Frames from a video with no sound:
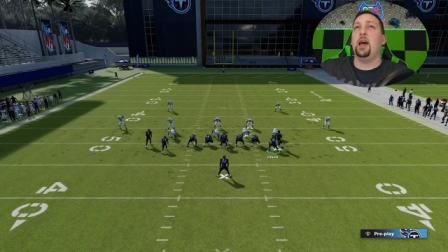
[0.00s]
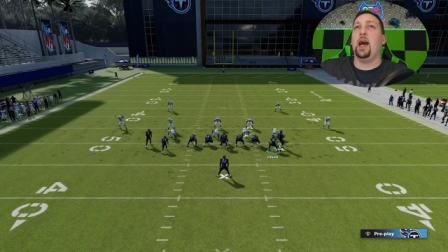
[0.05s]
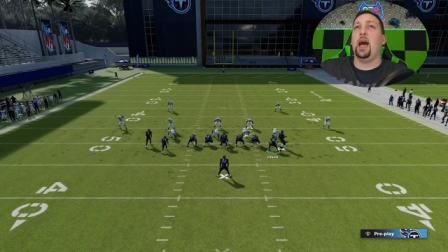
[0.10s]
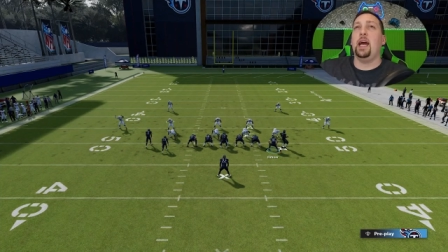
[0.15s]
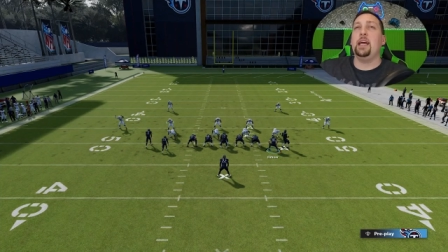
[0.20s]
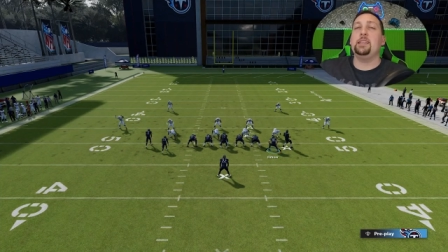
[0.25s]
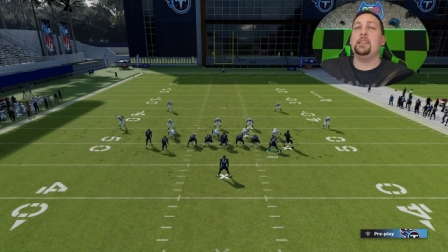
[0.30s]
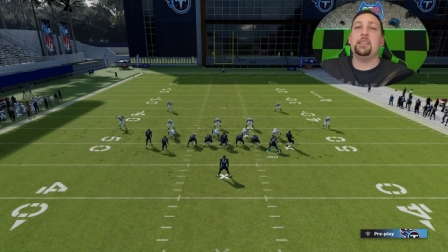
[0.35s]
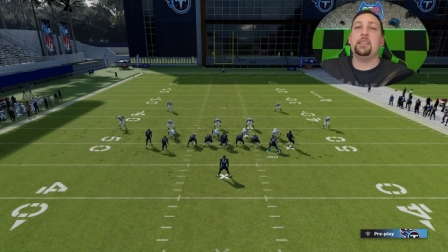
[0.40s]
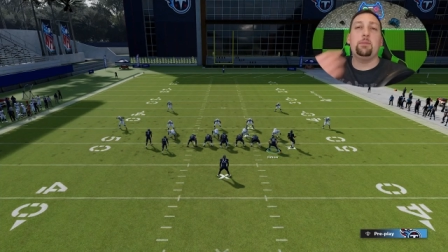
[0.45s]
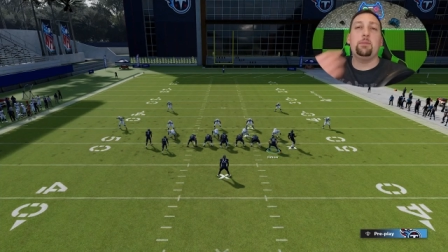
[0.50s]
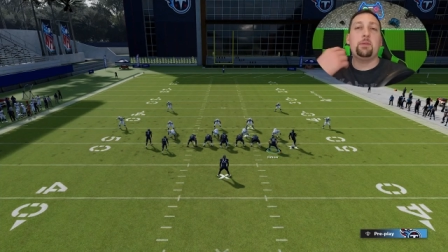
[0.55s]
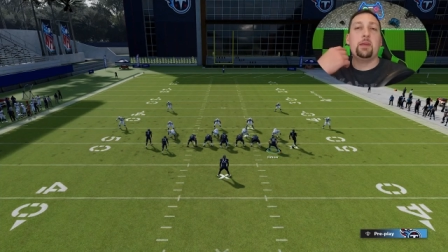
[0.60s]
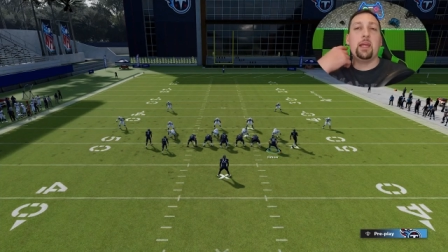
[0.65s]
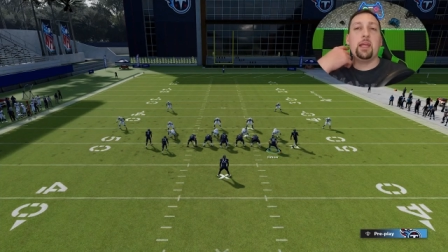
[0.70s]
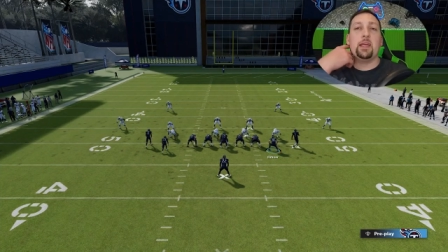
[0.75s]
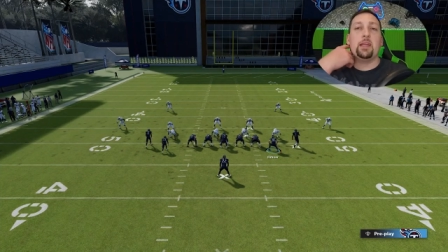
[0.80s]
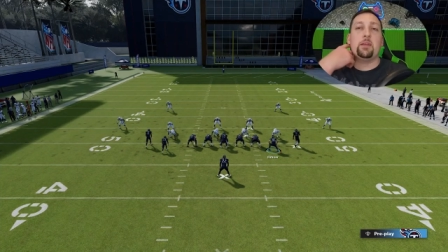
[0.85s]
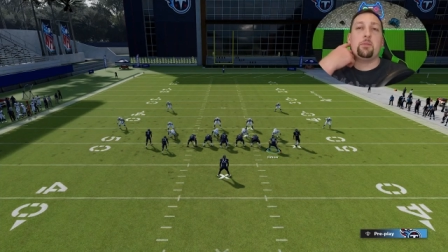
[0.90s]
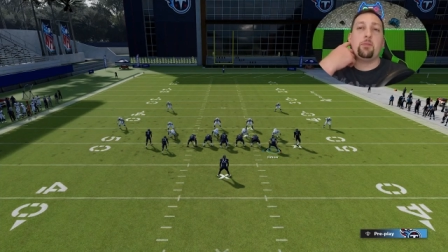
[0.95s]
I say
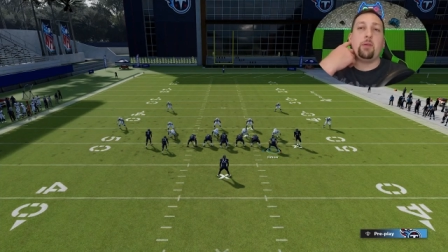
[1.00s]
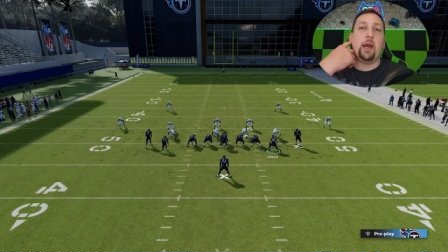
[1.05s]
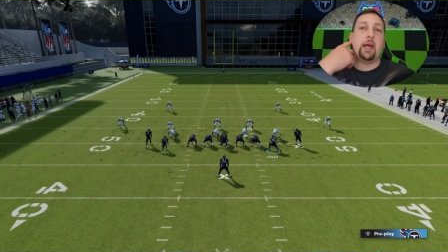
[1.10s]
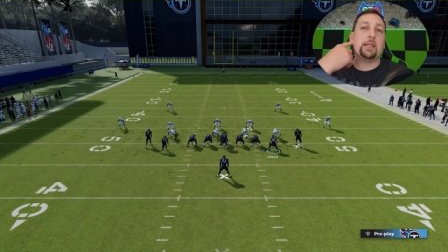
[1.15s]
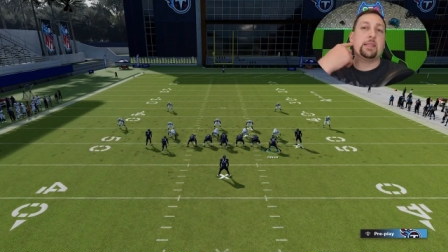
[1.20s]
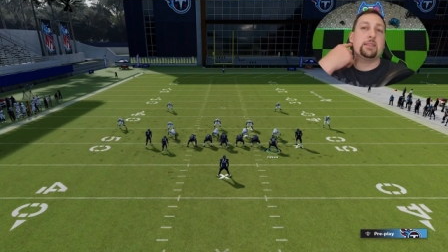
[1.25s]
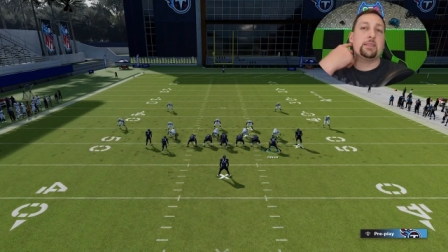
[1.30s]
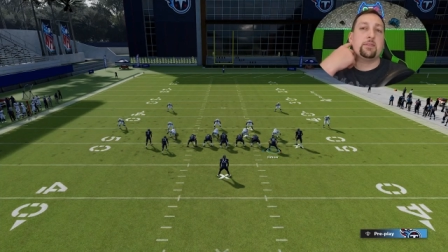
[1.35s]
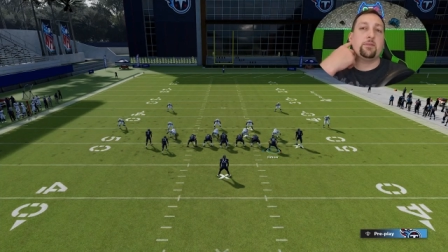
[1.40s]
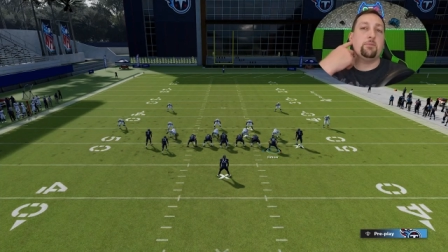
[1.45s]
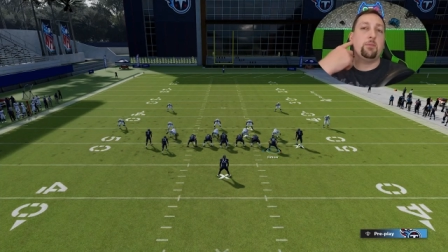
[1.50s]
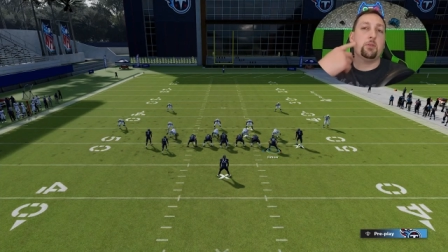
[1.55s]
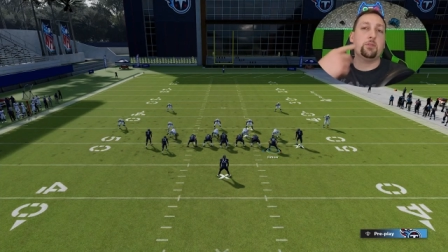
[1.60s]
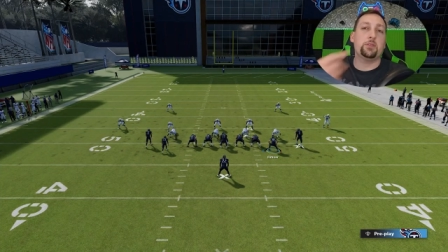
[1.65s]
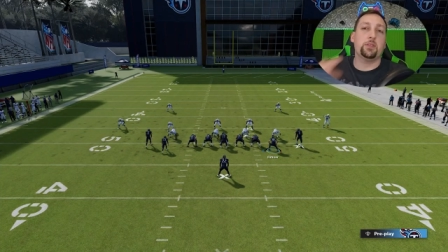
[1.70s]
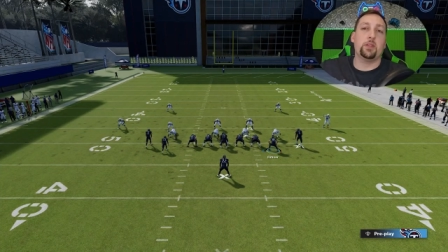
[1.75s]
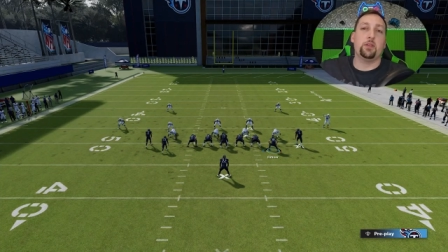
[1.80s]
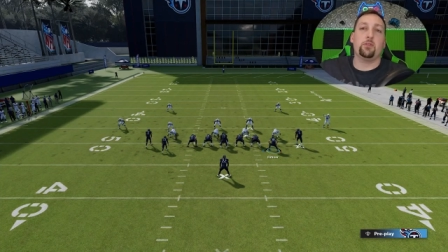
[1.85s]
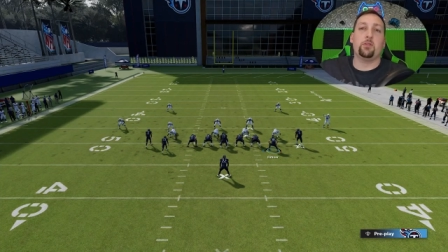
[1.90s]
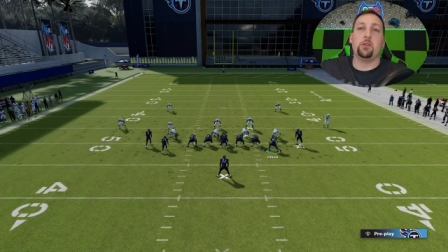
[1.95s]
getting in the practice of
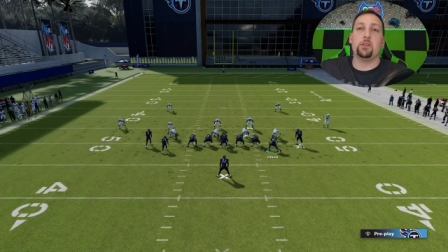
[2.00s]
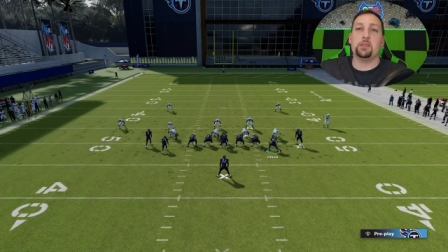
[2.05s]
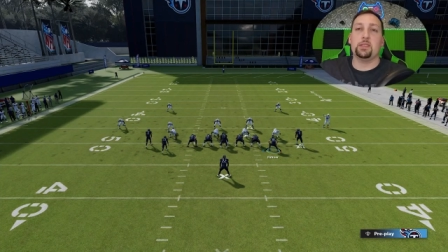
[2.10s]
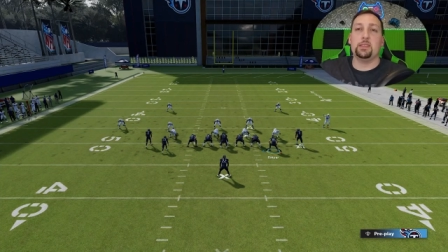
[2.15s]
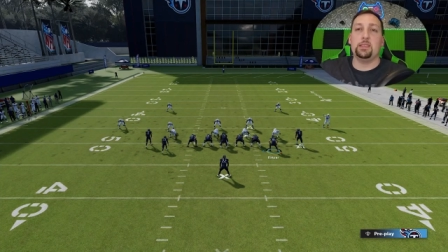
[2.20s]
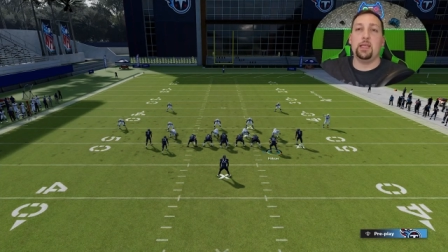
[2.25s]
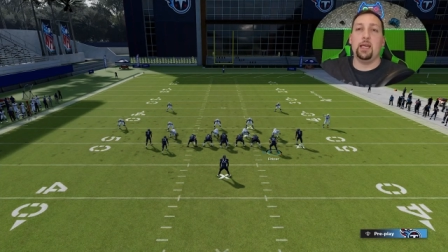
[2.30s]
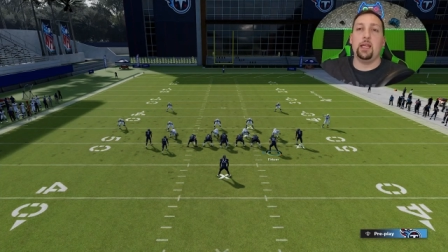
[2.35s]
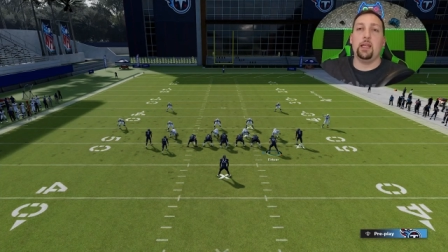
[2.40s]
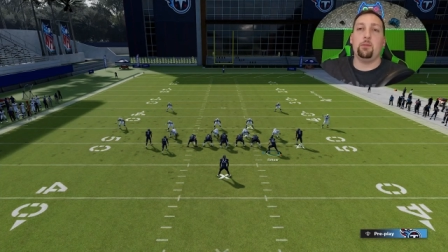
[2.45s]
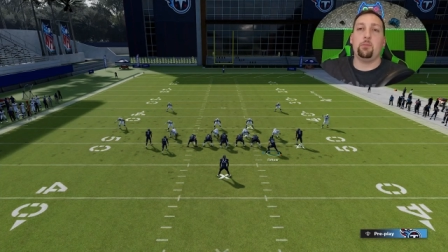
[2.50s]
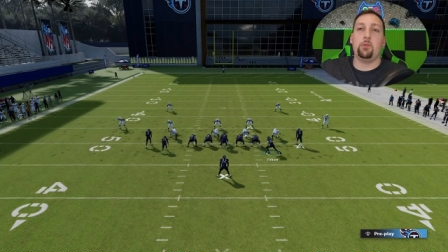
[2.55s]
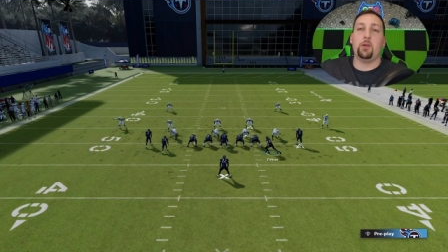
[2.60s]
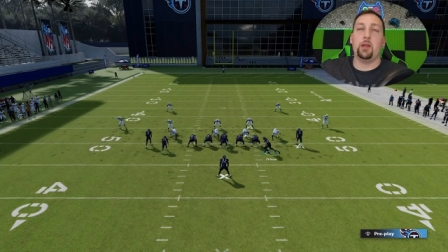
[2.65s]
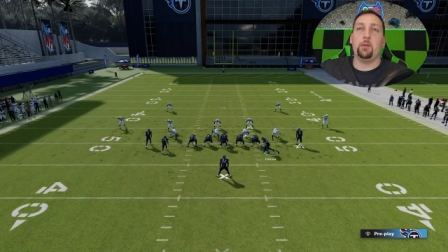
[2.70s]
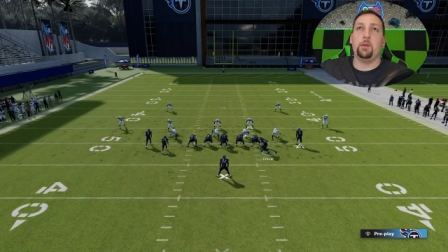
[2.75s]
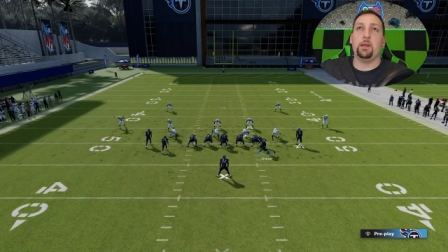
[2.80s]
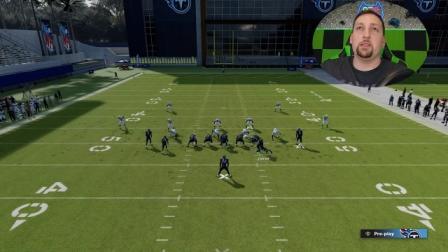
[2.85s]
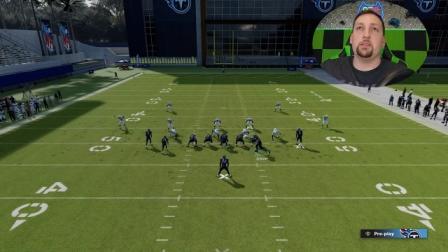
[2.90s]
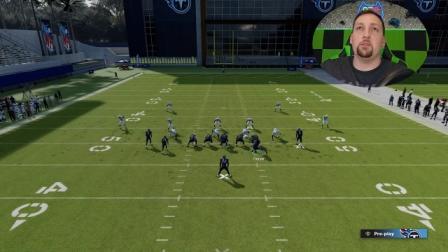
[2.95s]
motioning across the tight end
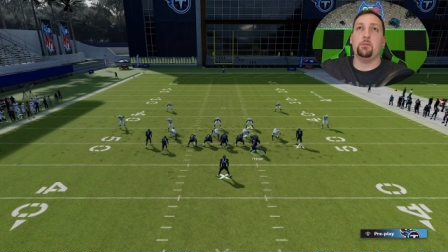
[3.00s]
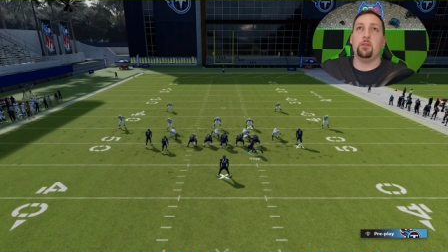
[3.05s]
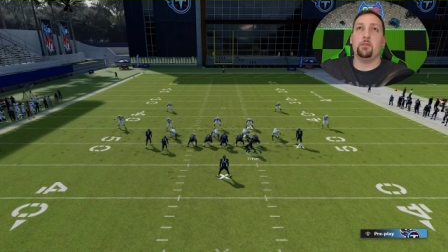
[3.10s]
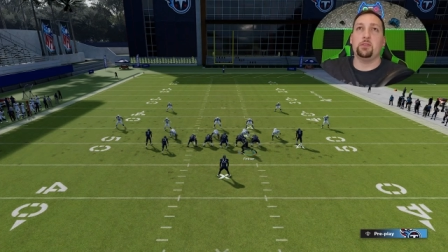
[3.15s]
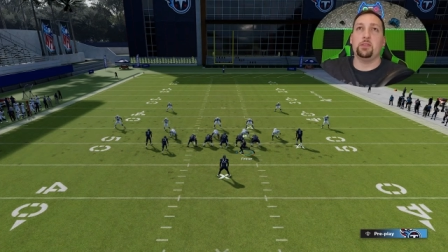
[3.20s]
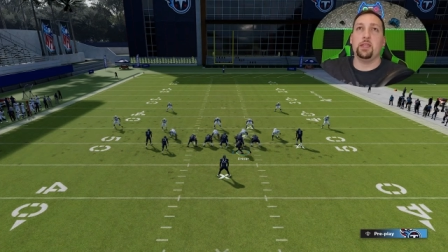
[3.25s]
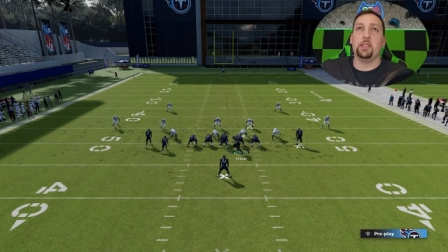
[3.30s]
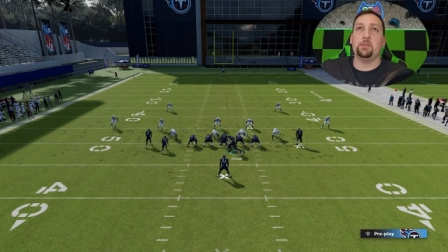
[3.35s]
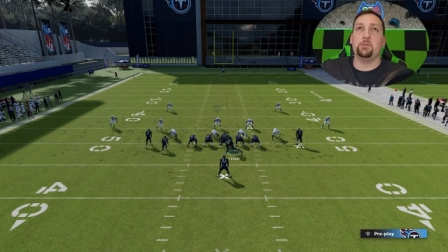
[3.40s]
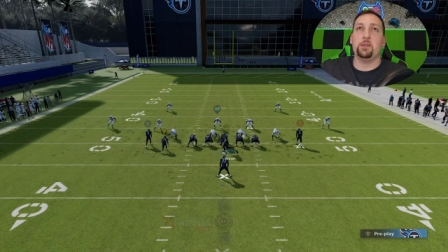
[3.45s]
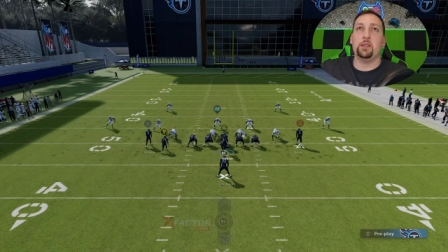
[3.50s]
probably makes the most sense,